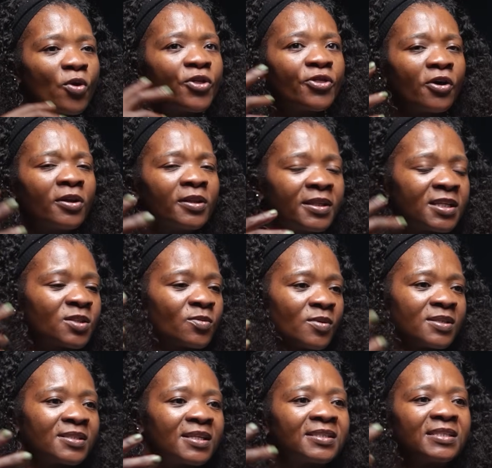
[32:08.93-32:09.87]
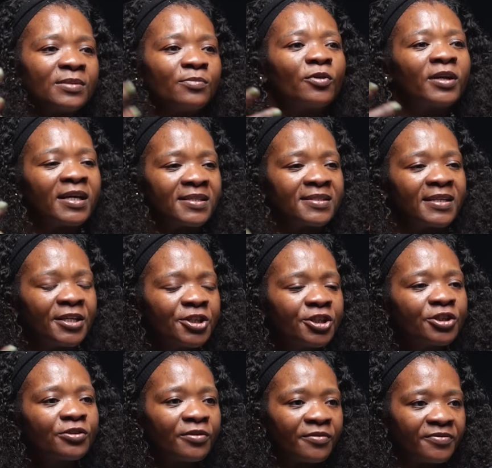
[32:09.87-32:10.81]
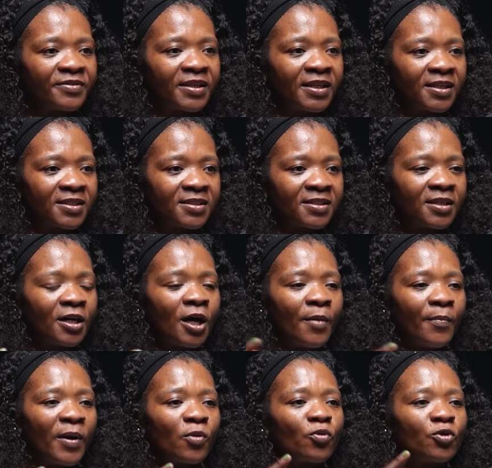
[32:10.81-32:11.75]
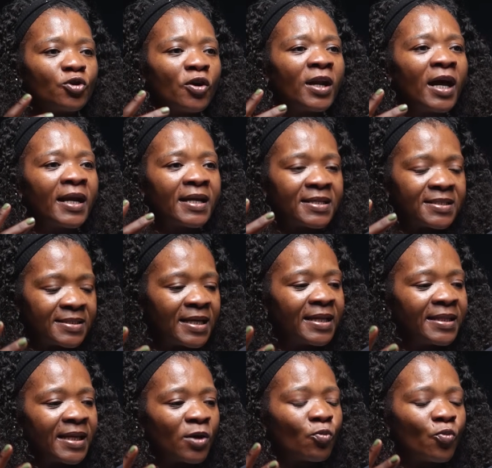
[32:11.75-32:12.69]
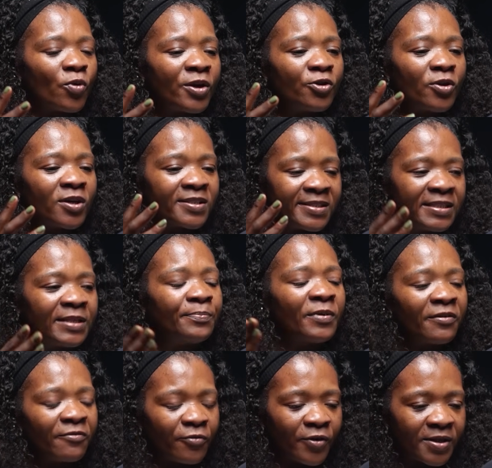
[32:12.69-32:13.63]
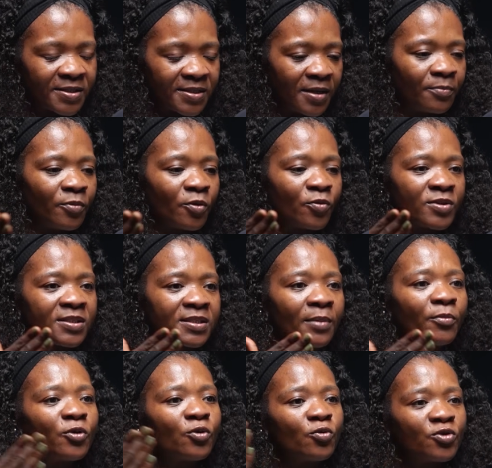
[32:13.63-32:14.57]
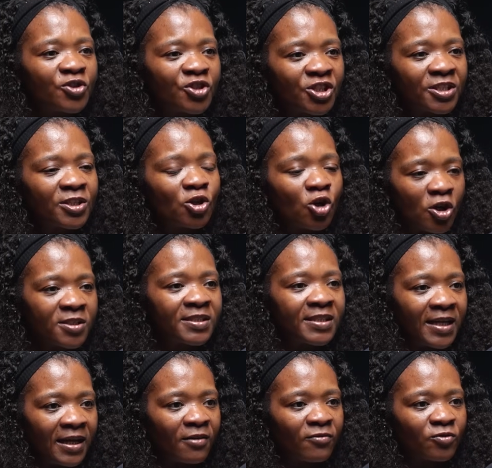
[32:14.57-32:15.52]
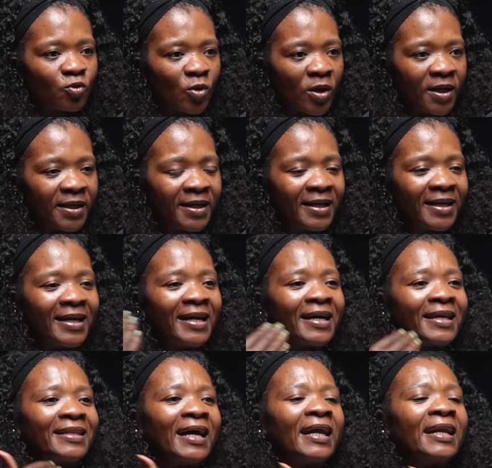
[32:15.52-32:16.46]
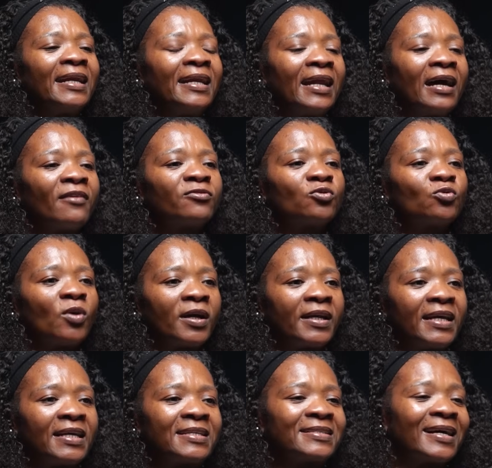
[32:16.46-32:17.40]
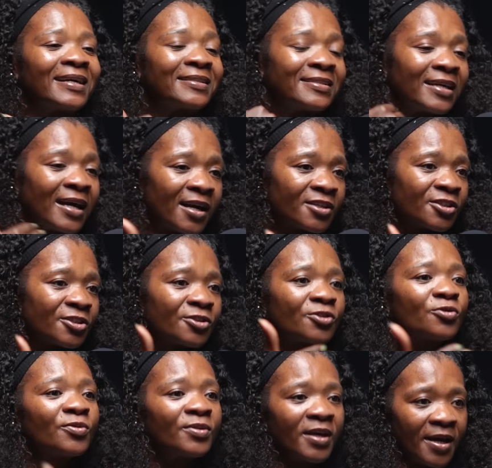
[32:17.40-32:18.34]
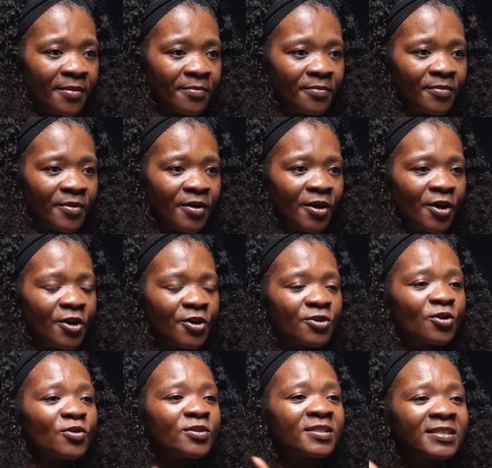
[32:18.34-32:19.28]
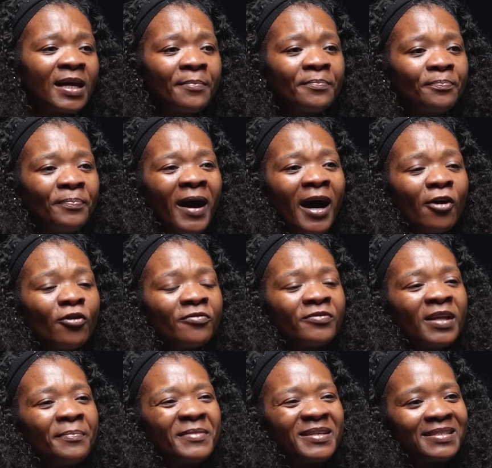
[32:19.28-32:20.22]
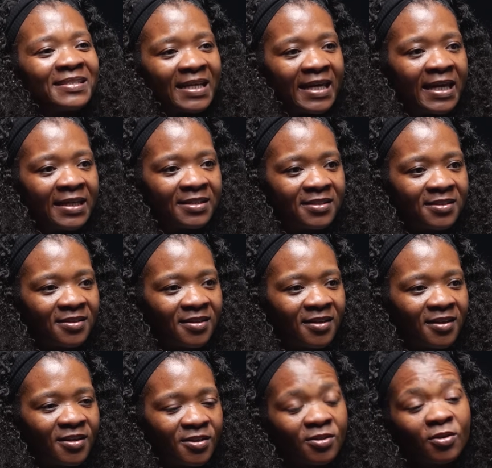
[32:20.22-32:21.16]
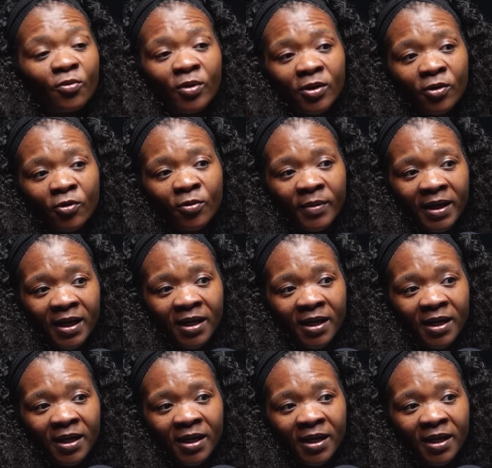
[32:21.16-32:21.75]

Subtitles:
We thought this was the demonization of things, but we don't understand that when you are sleeping, for example, with somebody who's just lost a loved one, that loved one is attached to them. So some part of them is dead. So we're not